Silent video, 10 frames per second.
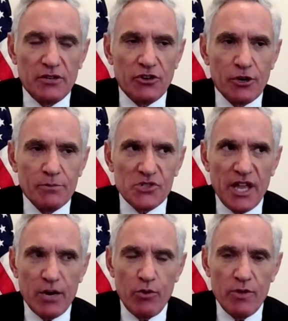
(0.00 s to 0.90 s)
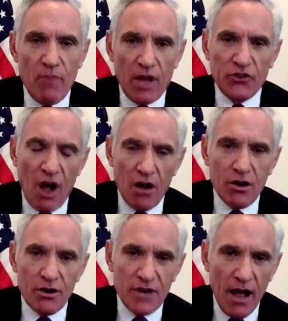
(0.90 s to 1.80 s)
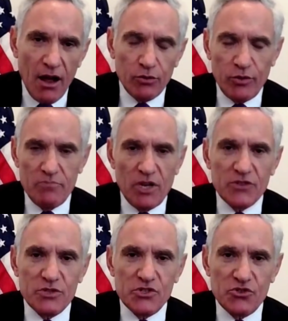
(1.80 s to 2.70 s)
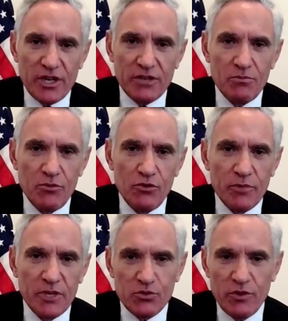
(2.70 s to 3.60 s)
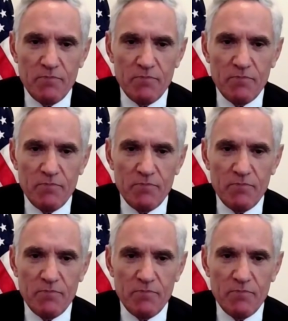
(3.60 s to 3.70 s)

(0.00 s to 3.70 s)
terms like we must hunker down, we must restrict movements,